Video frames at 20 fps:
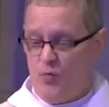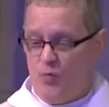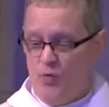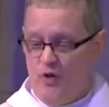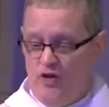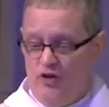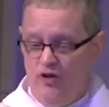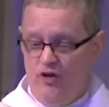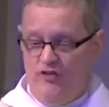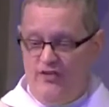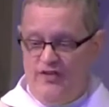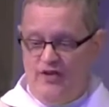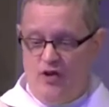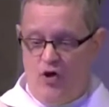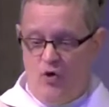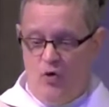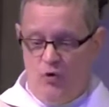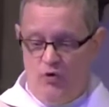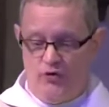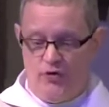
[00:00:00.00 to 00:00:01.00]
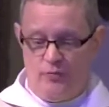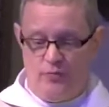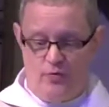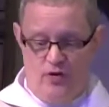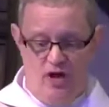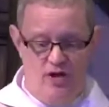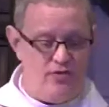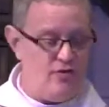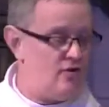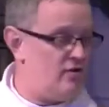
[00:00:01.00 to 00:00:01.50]
Will the older
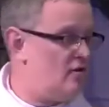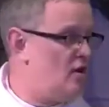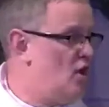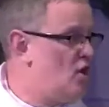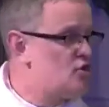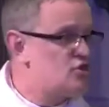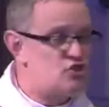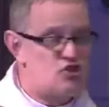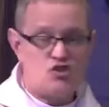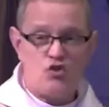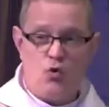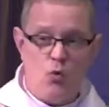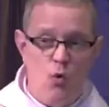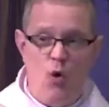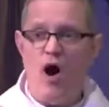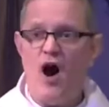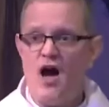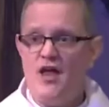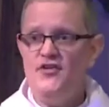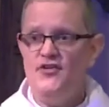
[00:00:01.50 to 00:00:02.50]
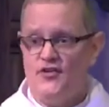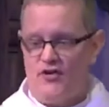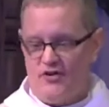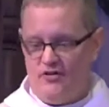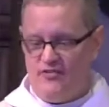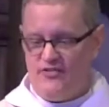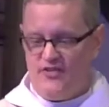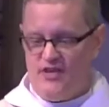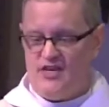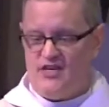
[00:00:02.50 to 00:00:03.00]
brother
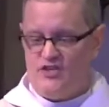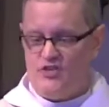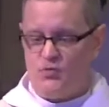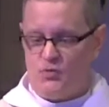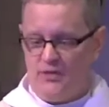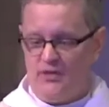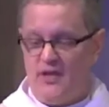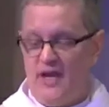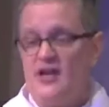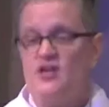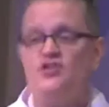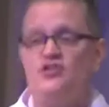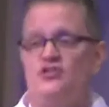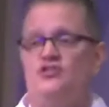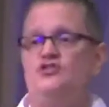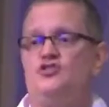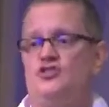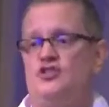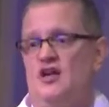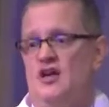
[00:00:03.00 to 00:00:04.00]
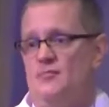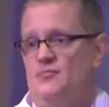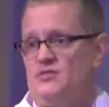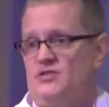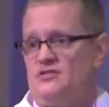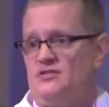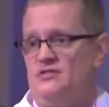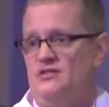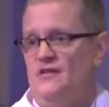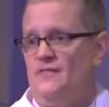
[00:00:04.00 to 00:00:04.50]
squander these
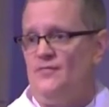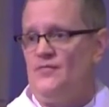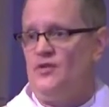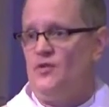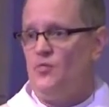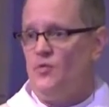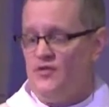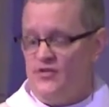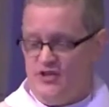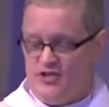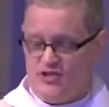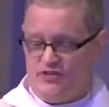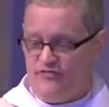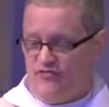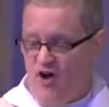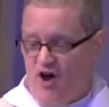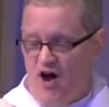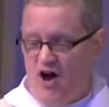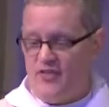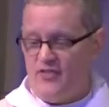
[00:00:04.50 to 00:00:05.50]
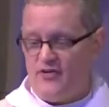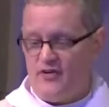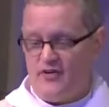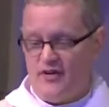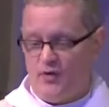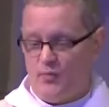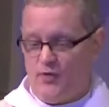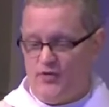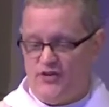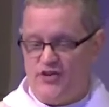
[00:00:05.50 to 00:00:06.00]
relationships with his father
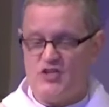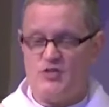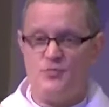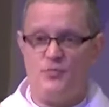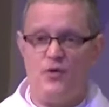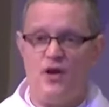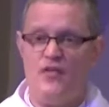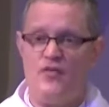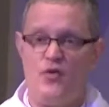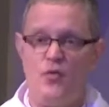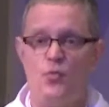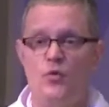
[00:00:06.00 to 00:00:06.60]
and with his brother?